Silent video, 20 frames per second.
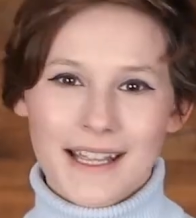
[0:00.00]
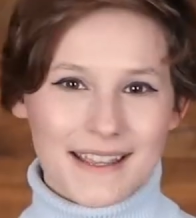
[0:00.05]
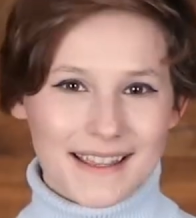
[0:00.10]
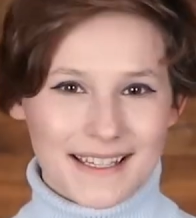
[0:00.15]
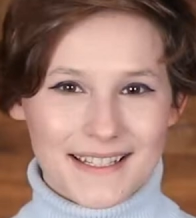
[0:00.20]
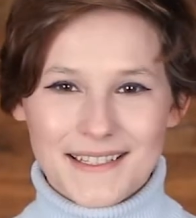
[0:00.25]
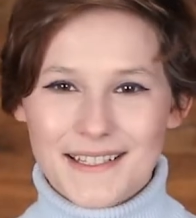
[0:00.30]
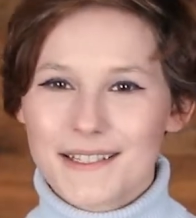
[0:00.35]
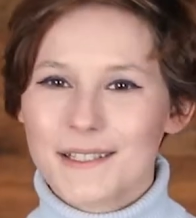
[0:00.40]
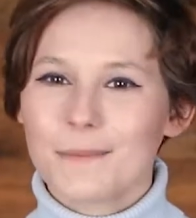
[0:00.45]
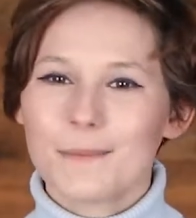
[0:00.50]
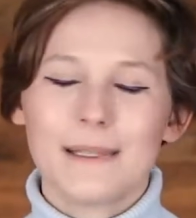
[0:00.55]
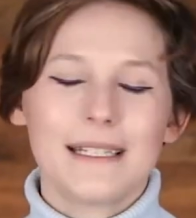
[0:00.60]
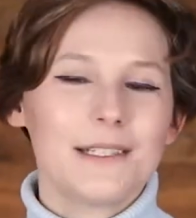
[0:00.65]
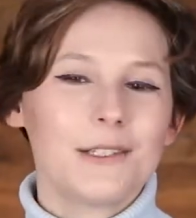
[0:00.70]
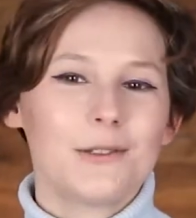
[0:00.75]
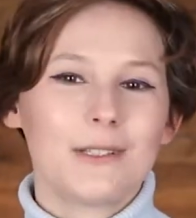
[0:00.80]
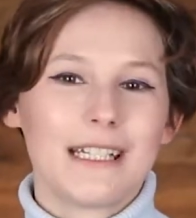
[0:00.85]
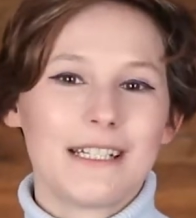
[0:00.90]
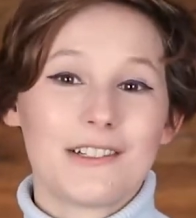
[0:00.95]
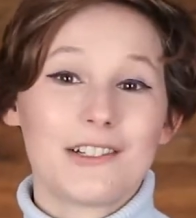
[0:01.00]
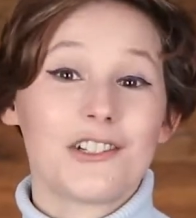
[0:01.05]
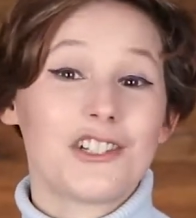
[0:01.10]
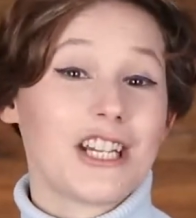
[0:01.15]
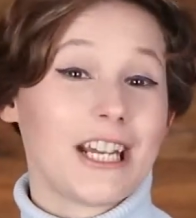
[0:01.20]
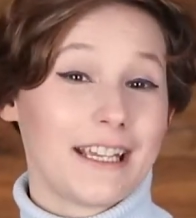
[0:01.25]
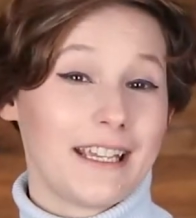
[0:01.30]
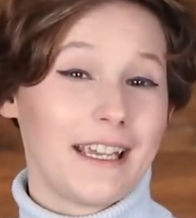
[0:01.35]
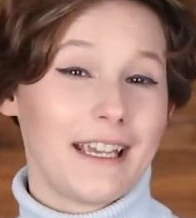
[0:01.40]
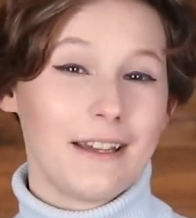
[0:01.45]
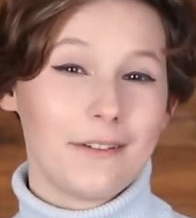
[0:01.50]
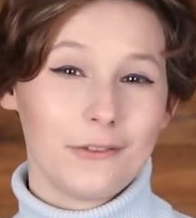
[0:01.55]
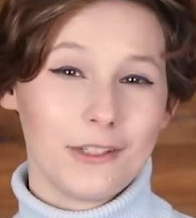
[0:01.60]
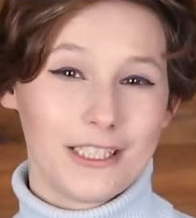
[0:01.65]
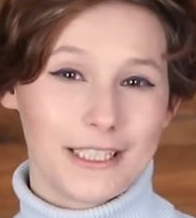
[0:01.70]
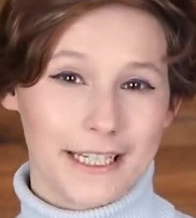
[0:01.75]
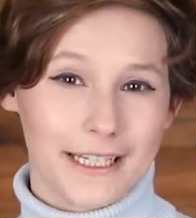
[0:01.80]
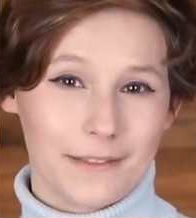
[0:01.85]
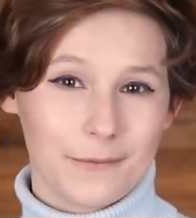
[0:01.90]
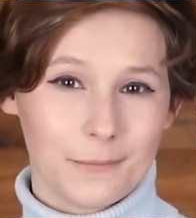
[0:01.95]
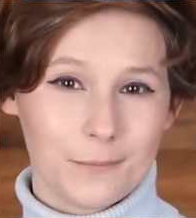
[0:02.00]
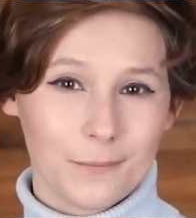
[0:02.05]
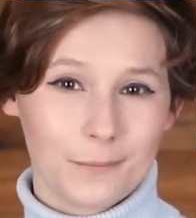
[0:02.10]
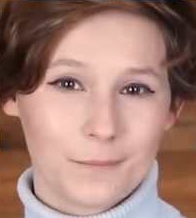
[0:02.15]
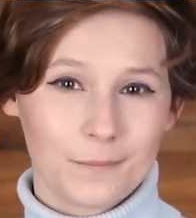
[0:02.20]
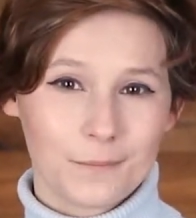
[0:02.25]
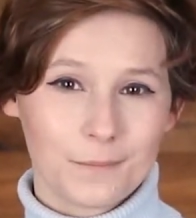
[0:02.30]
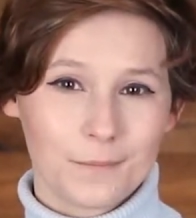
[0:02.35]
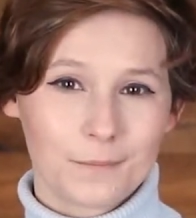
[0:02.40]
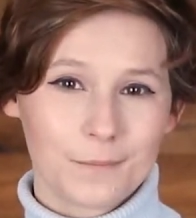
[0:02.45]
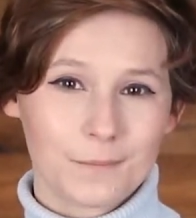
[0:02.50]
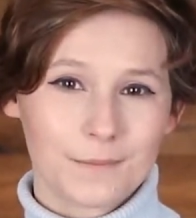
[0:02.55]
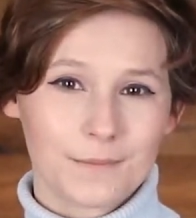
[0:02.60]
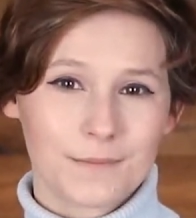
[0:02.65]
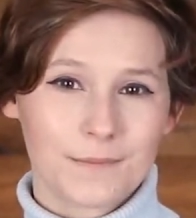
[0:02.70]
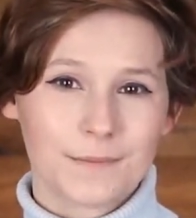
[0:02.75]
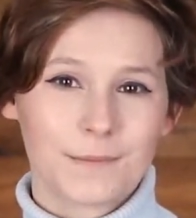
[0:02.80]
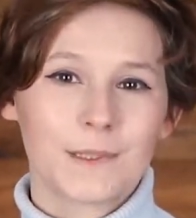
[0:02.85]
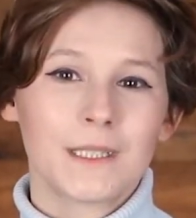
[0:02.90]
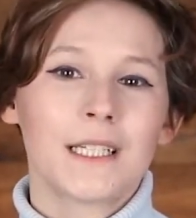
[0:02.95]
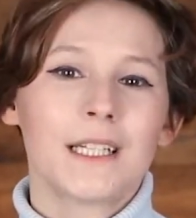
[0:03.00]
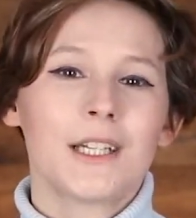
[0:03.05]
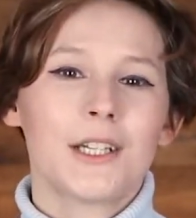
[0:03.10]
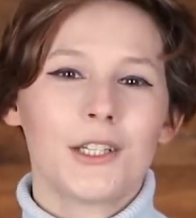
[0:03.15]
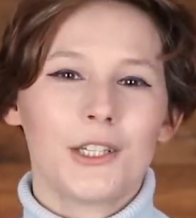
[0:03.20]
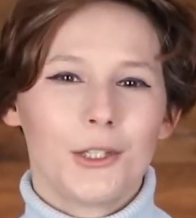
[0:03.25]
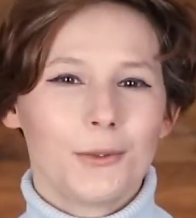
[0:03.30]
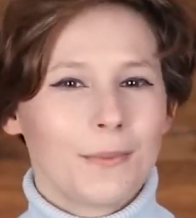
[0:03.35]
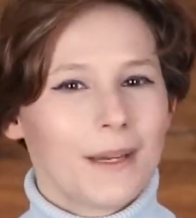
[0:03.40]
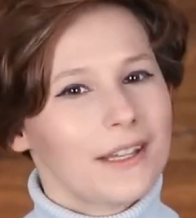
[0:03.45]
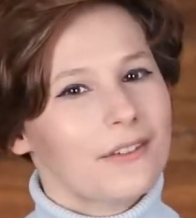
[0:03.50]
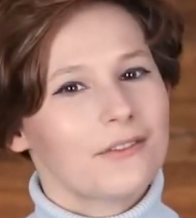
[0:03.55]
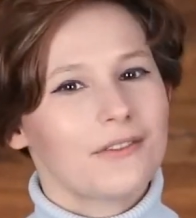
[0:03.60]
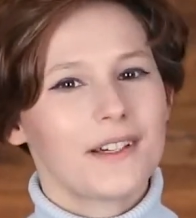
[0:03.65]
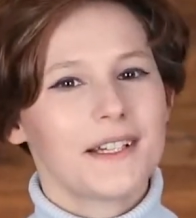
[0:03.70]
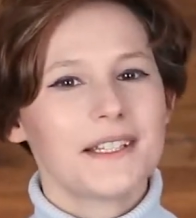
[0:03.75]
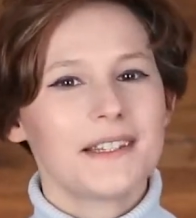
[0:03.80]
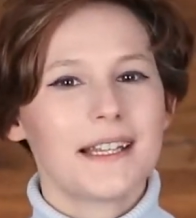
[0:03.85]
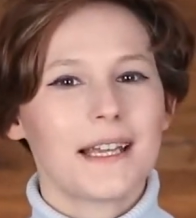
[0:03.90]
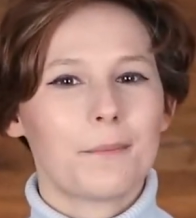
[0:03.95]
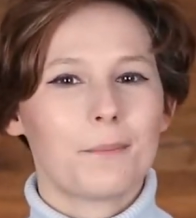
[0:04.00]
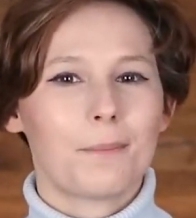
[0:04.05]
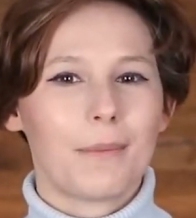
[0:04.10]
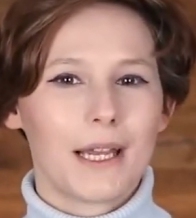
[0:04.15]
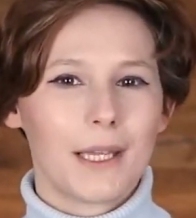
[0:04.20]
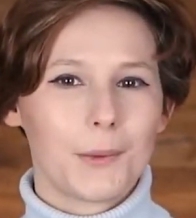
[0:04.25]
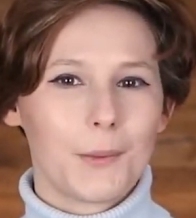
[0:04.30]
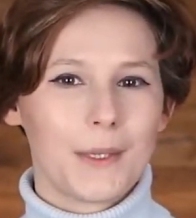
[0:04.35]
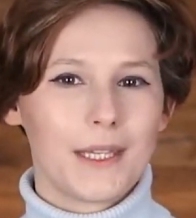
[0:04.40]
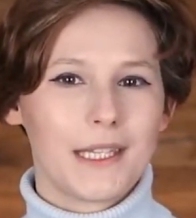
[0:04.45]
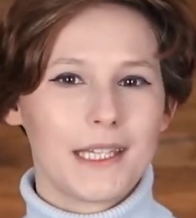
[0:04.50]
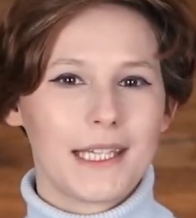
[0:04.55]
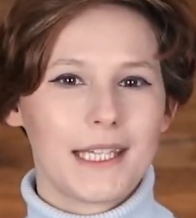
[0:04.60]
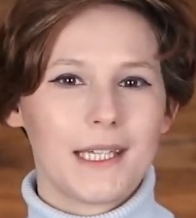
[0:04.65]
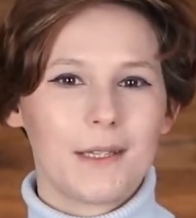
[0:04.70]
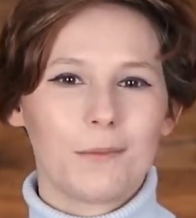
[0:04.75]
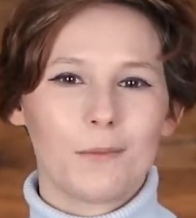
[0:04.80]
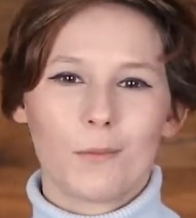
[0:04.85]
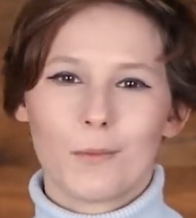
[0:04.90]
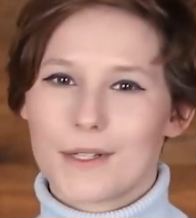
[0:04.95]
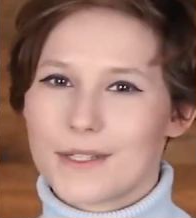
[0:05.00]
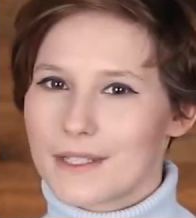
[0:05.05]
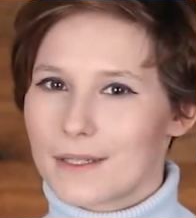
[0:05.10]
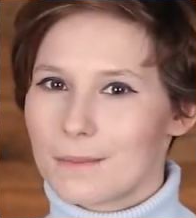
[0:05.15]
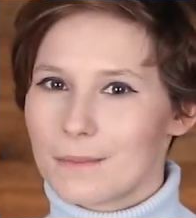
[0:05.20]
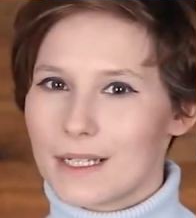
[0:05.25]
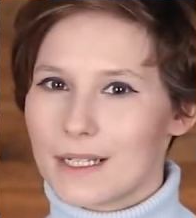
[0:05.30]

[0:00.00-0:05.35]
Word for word: This doesn't mean you need to check it every day. You might find that biweekly, once a